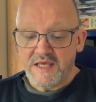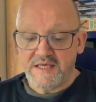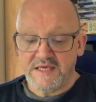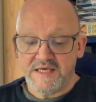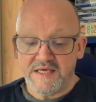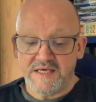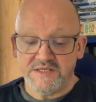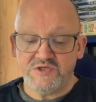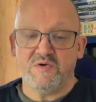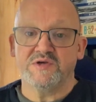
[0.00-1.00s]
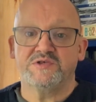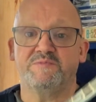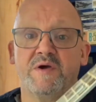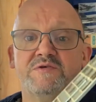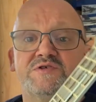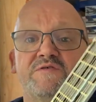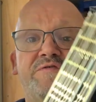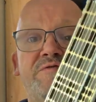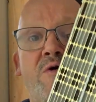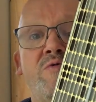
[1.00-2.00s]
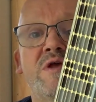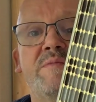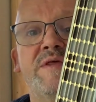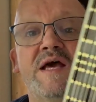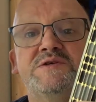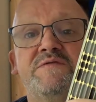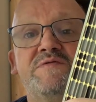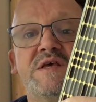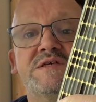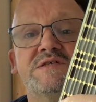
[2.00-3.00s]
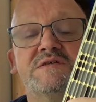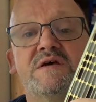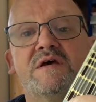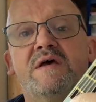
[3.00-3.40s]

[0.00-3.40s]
is you are supposed to fold up the edge of this